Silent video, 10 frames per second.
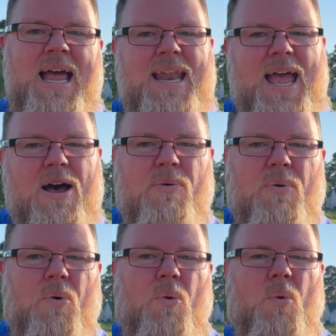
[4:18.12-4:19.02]
Now,
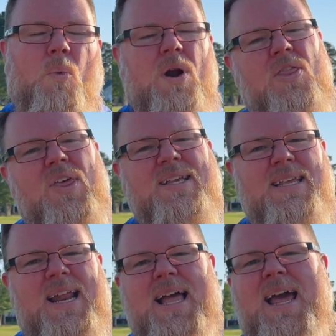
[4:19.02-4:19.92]
one of the things
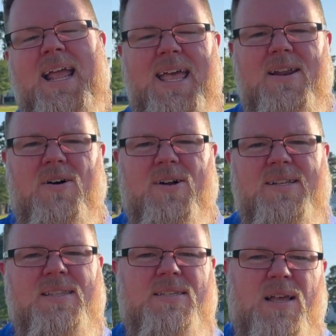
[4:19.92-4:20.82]
that I kind of hit on
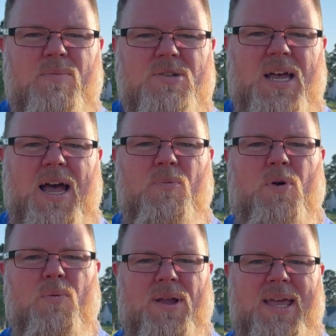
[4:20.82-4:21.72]
is the summertime,
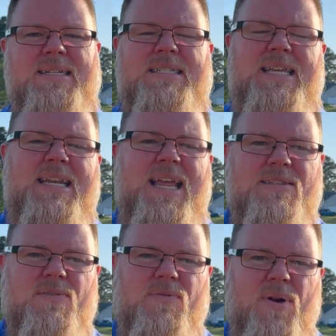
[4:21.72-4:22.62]
where we're getting 10
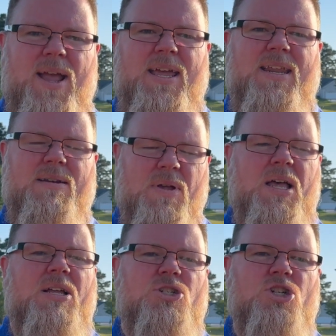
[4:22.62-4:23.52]
days of rain in
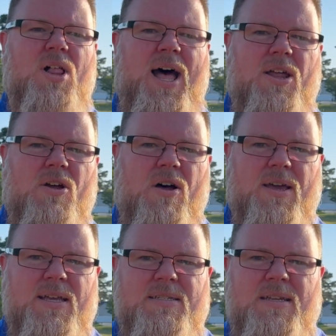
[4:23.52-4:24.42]
July and
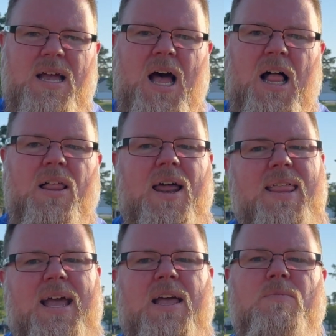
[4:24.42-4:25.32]
August. A lot of
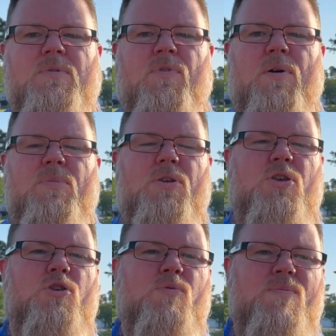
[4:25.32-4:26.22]
that comes from the
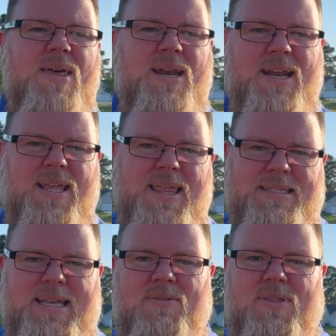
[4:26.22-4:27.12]
humidity
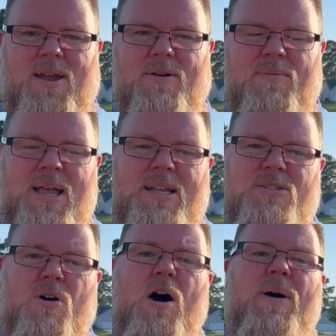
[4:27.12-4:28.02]
that's out there.
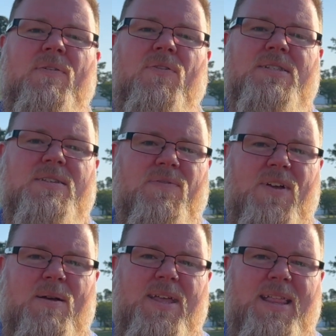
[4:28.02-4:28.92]
To all my friends and
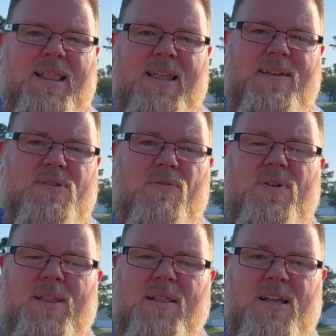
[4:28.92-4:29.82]
family that lives over
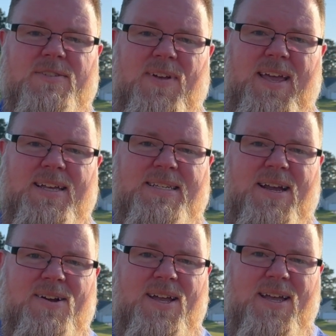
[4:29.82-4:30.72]
in the Las Vegas
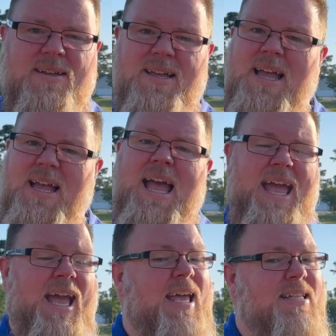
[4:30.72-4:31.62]
area,
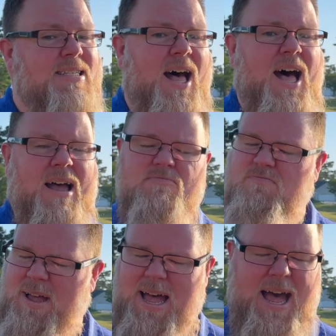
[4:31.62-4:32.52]
it gets hot.
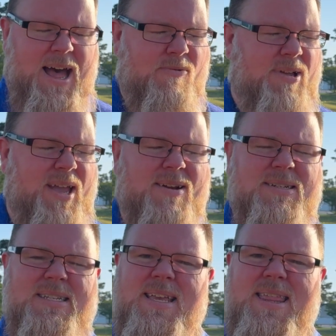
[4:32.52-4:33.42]
I will
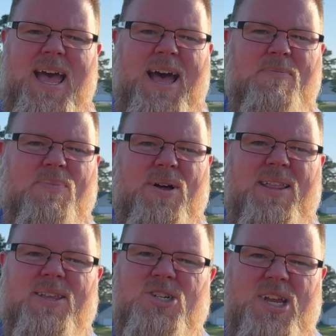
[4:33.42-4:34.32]
guarantee that. But
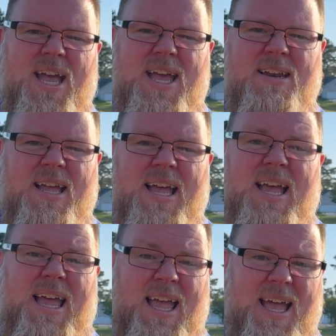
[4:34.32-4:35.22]
in the shade,
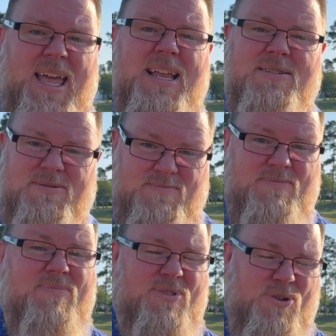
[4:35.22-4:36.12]
it can
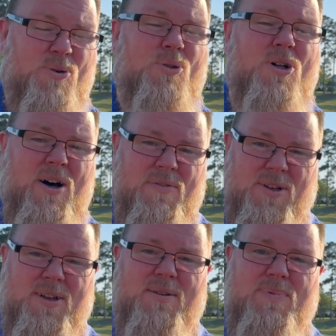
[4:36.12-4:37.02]
cool off a
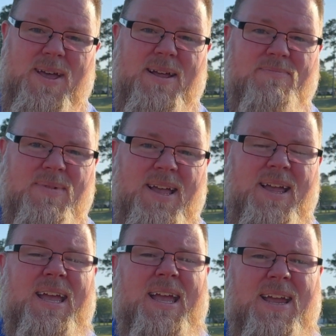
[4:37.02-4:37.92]
good bit.
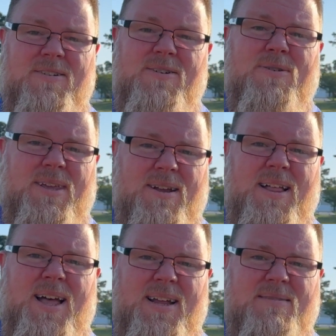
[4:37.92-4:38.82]
Here in North
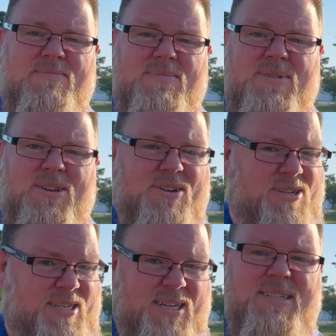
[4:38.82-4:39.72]
Carolina, you're
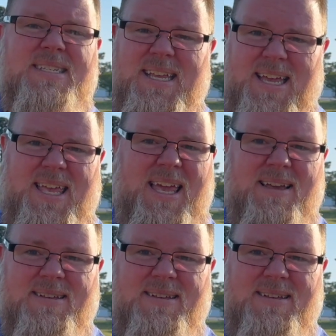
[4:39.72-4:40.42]
still sticky.